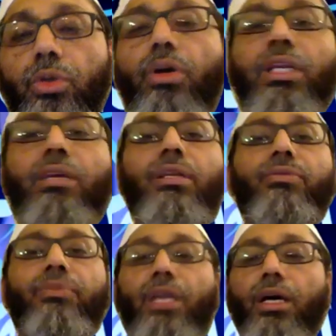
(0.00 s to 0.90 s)
or even
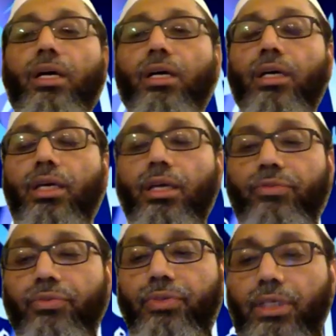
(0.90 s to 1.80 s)
if
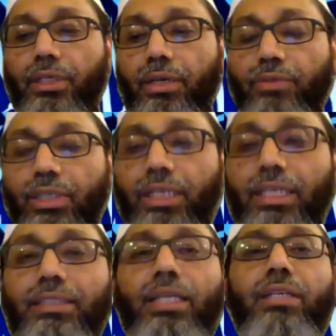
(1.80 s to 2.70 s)
there
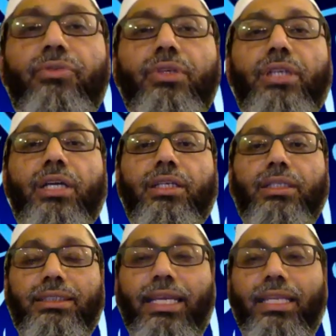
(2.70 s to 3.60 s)
is a different
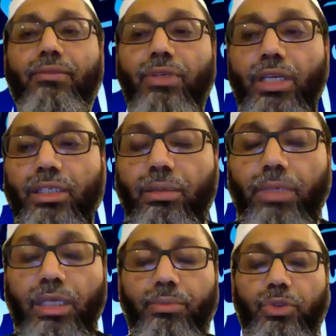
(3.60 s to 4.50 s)
understanding we are
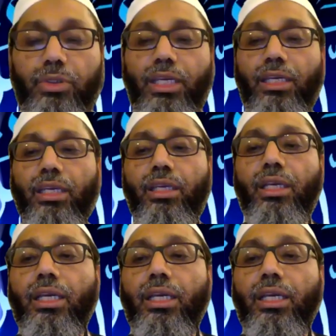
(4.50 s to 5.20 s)
coming up today,